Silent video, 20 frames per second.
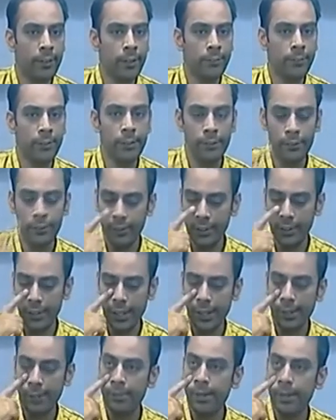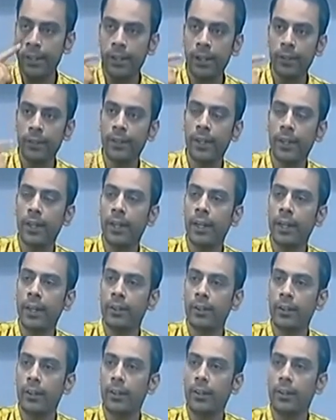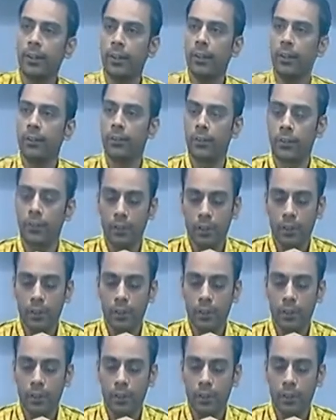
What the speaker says: I feel so it can be in the second and third years,